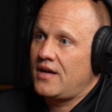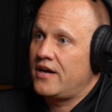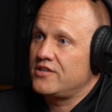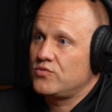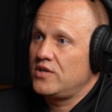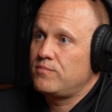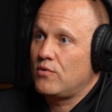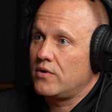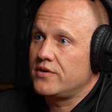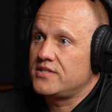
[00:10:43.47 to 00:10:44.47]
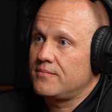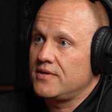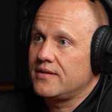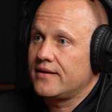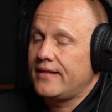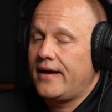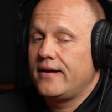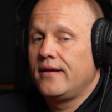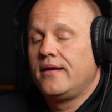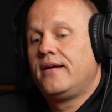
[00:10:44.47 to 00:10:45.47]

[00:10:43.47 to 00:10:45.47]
on a switchboard or something like that,